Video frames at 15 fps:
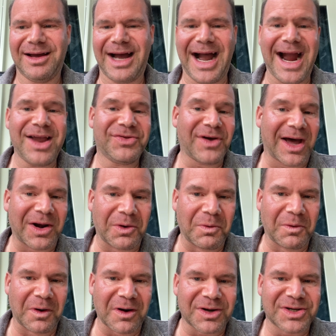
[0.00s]
I thought it
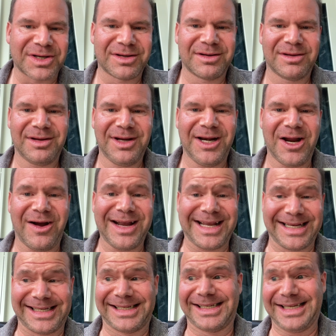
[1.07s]
worked. You know, I
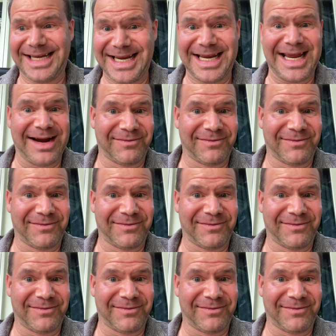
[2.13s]
could see